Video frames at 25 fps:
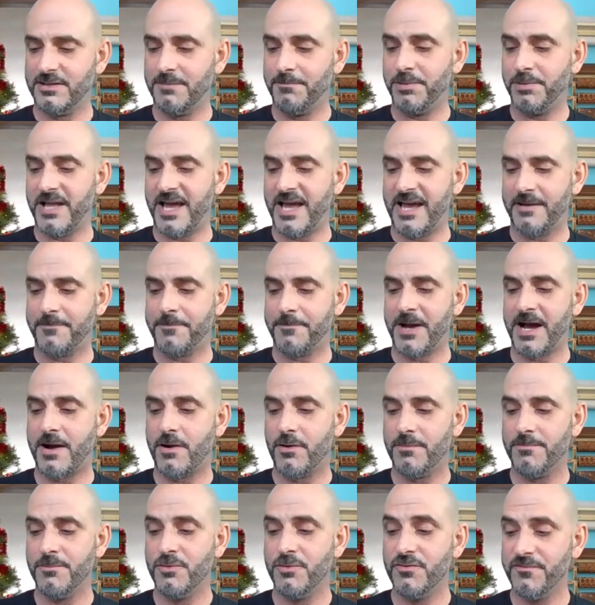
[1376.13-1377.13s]
the Black
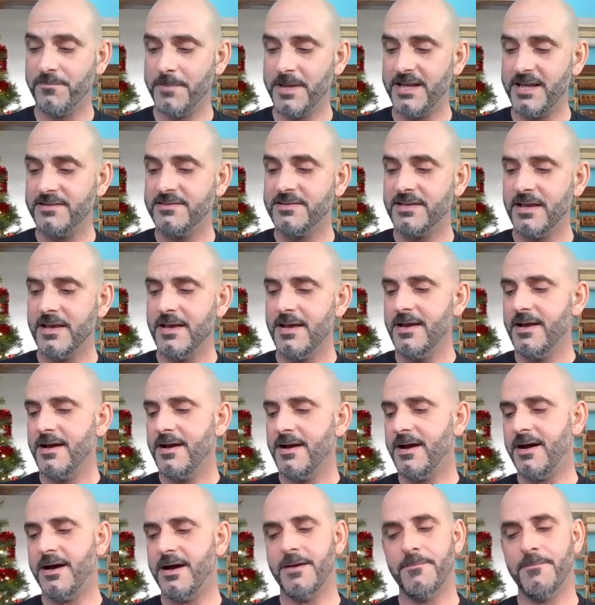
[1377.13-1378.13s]
Power movement,
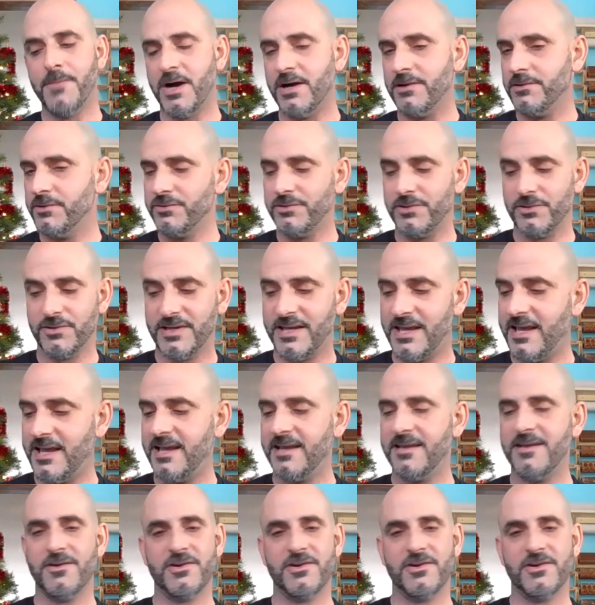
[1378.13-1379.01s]
Martin Luther King.